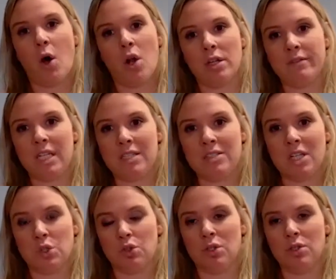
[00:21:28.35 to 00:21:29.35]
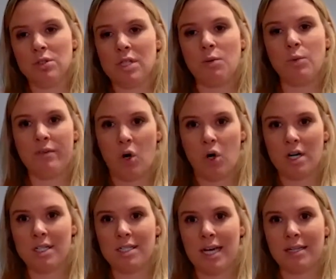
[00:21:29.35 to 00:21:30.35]
all of these controls that we've
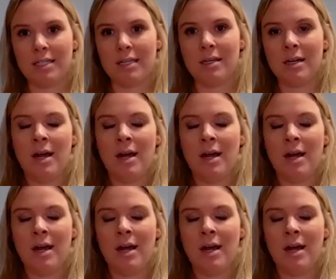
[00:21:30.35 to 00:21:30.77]
architected.